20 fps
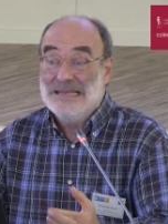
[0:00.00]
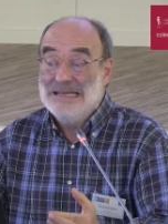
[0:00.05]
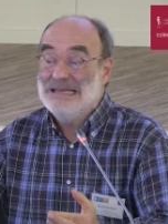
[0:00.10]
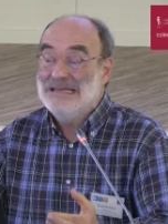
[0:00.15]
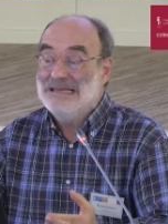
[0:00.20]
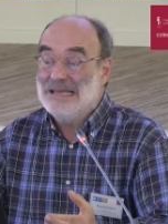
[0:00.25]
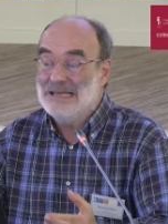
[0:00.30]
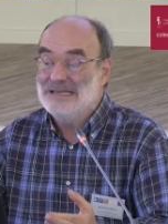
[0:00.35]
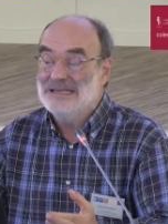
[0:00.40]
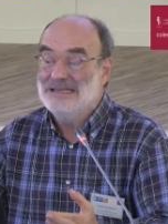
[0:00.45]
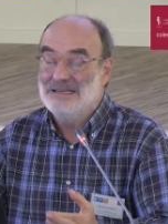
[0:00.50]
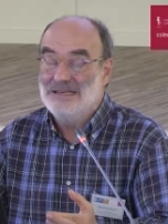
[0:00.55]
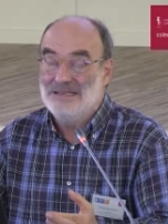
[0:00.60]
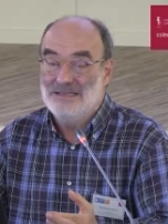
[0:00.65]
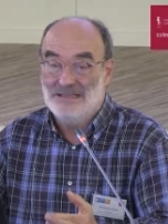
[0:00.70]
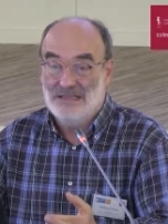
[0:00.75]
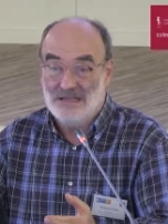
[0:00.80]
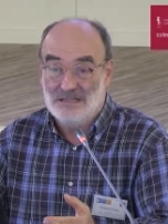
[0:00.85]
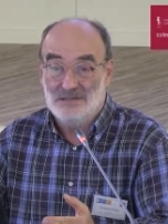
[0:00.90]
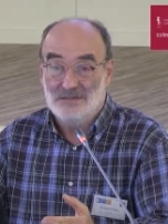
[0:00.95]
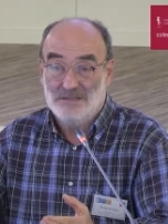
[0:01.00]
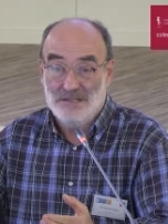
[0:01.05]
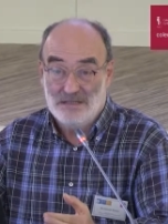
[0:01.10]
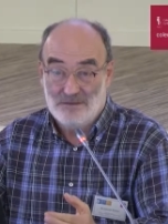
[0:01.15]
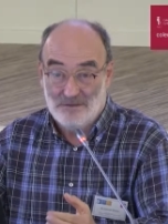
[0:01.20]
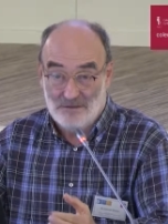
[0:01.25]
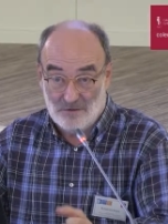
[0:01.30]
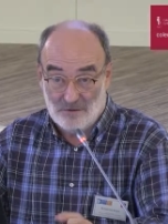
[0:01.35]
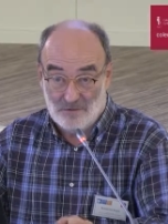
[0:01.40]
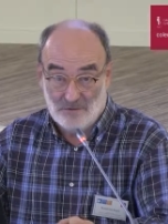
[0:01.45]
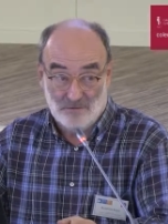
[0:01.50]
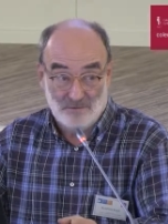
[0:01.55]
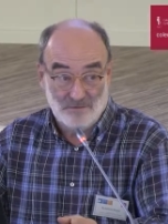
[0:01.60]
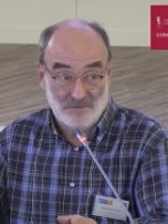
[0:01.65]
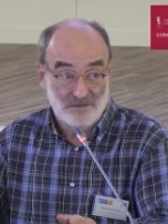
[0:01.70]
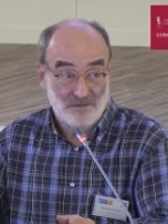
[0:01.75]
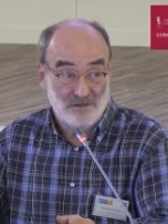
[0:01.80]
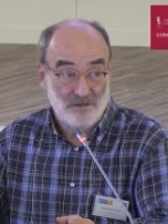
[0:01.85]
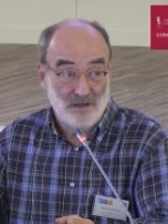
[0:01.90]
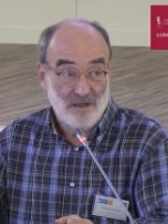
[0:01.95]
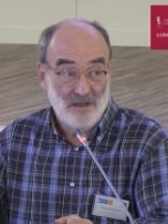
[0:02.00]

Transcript: identitarian terms.